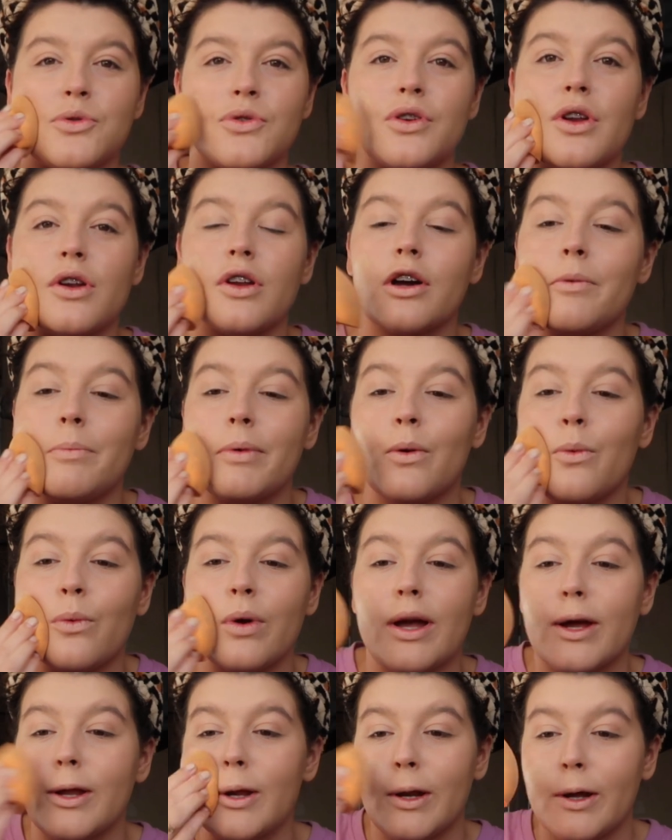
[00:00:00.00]
so I do look a bit
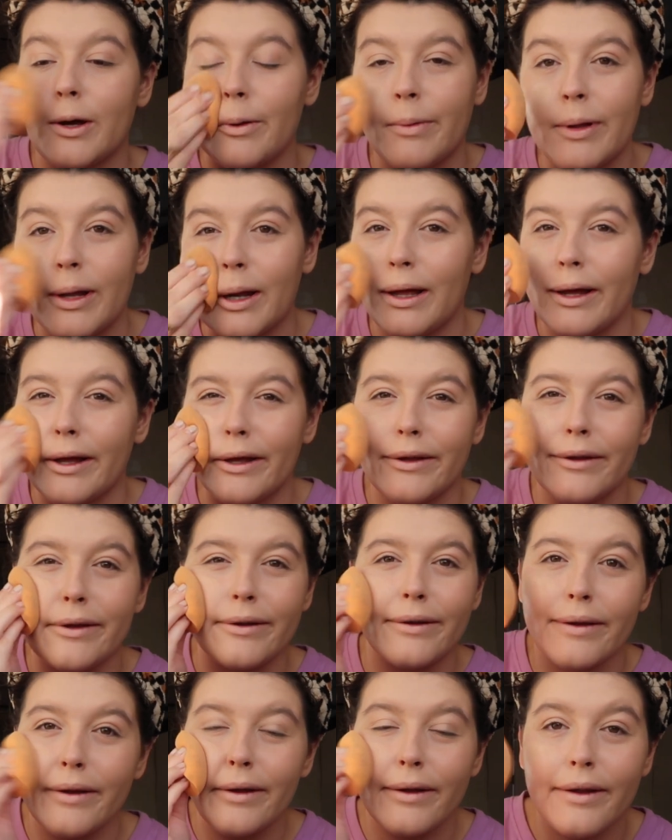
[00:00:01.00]
weird, I look a bit
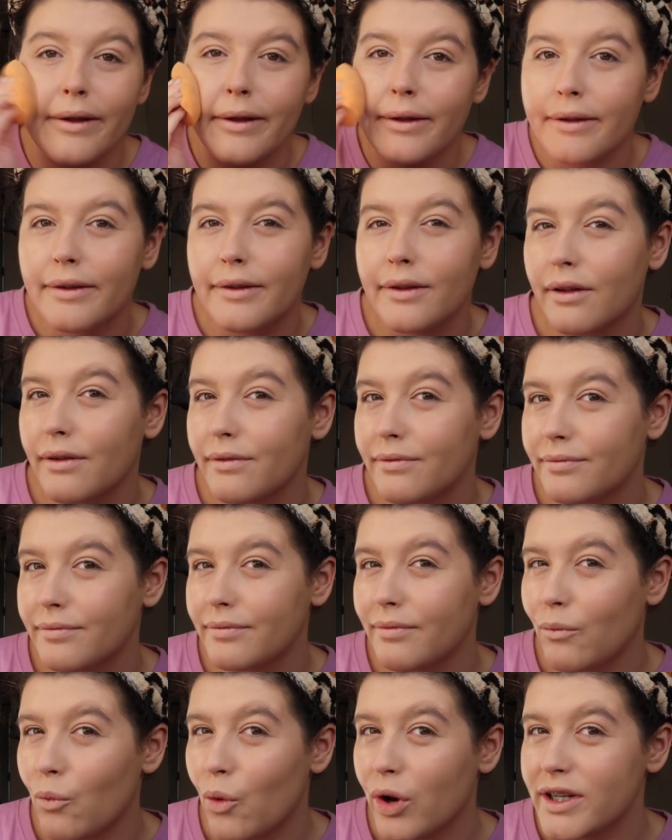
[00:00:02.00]
like
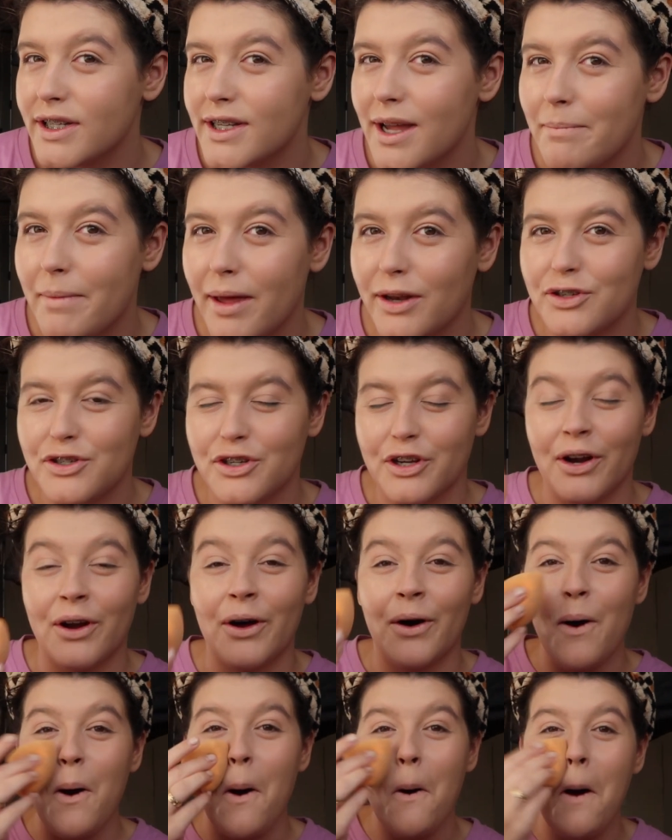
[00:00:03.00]
one
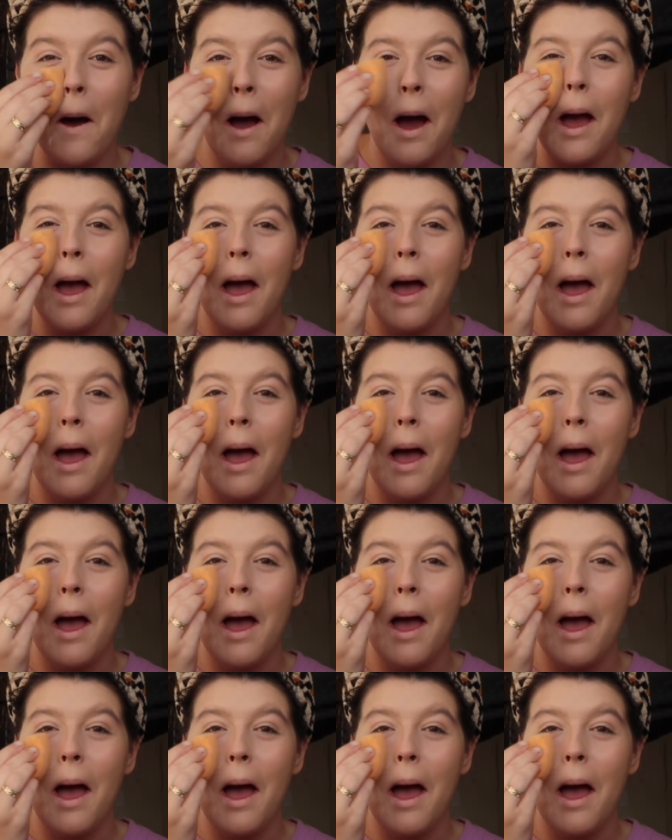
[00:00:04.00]
dimensional.